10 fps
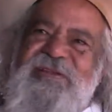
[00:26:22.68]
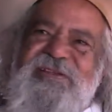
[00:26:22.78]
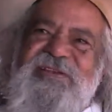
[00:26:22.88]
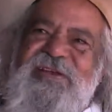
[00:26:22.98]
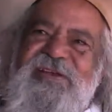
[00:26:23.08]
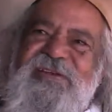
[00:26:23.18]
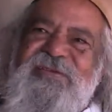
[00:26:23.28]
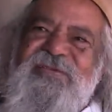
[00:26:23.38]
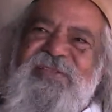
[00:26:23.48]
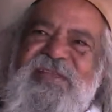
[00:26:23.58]
You know?
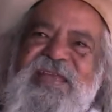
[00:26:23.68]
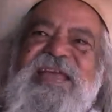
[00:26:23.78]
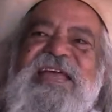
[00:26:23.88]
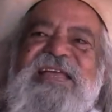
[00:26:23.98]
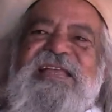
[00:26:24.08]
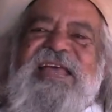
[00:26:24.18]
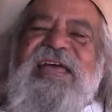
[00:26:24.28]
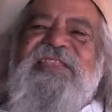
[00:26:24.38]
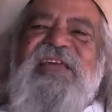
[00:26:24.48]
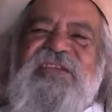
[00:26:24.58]

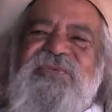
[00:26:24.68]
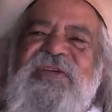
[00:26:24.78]
And that's